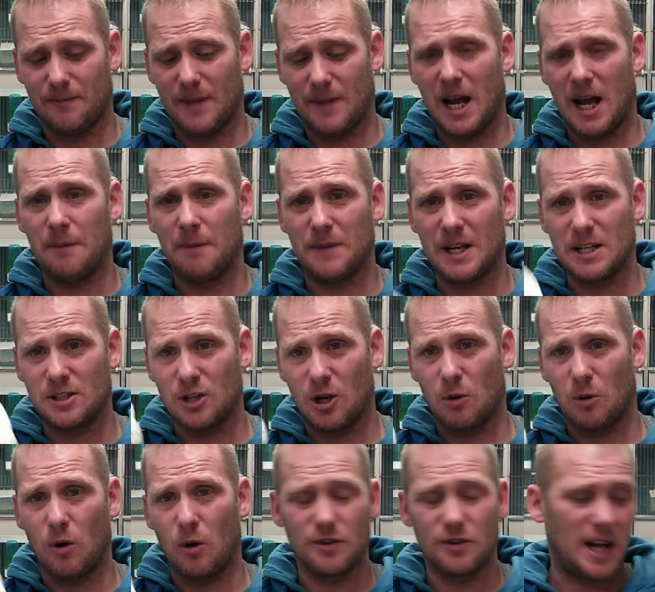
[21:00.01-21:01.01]
Um, these are the
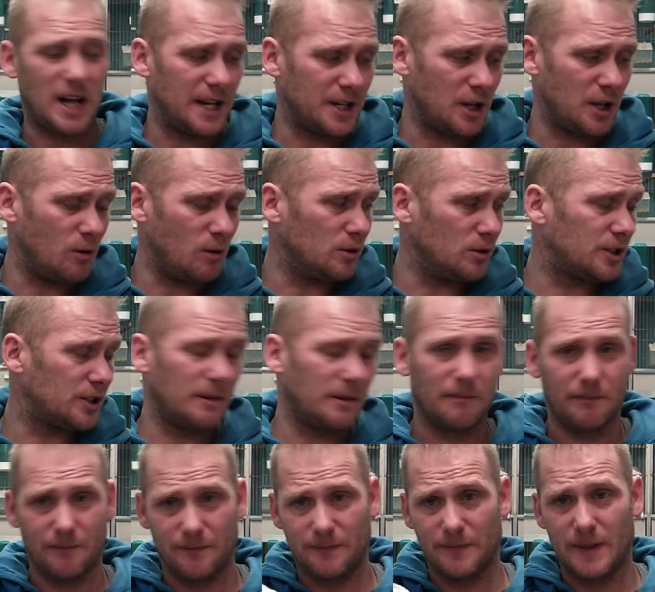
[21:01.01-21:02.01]
ones I use
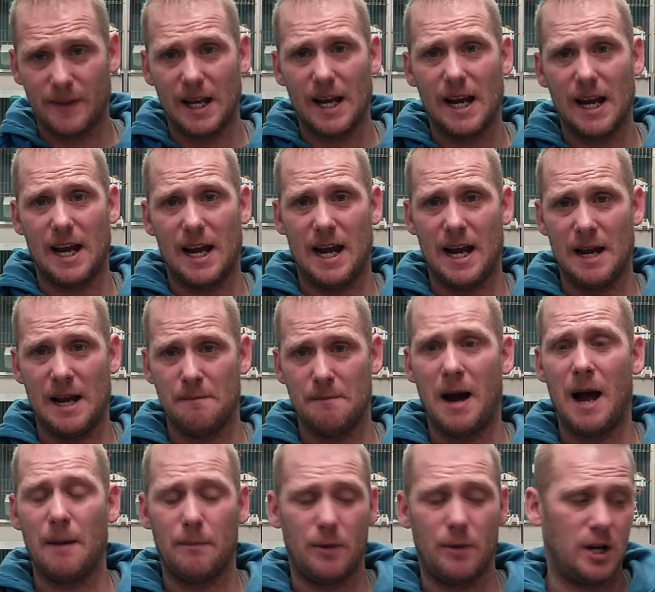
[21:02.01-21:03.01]
in
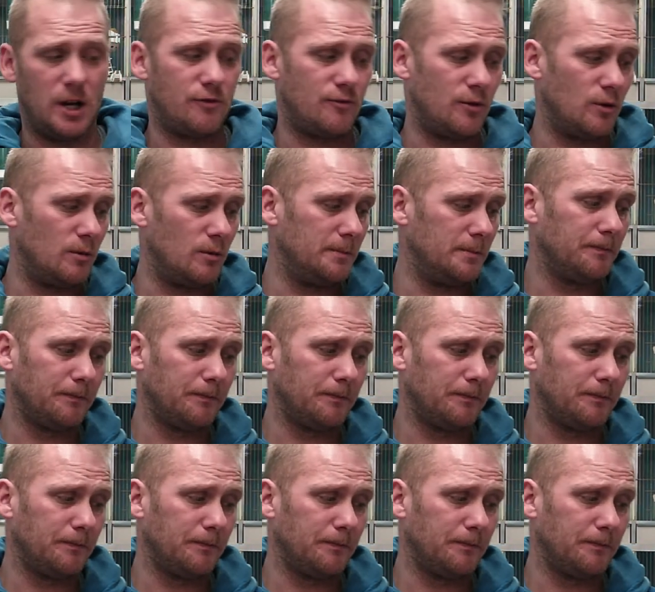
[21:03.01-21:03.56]
my bird room.